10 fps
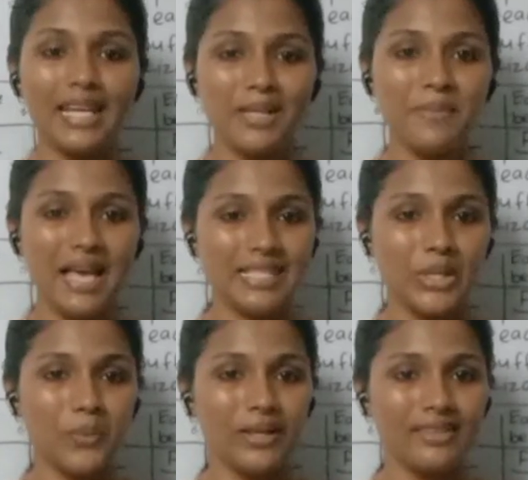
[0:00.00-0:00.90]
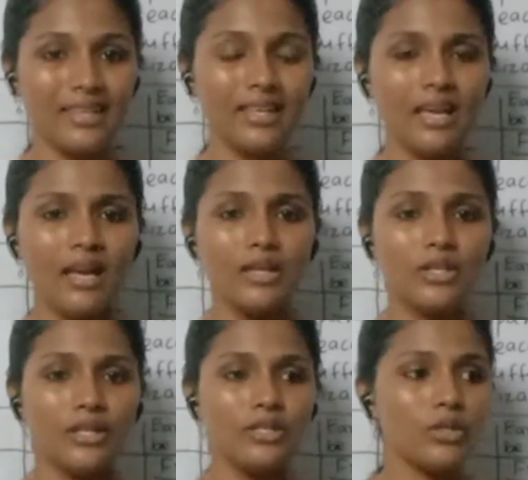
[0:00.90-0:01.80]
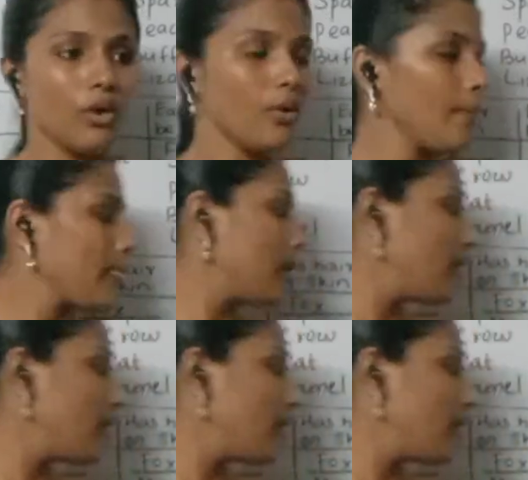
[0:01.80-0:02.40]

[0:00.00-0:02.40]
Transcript: let me ask you one thing. So,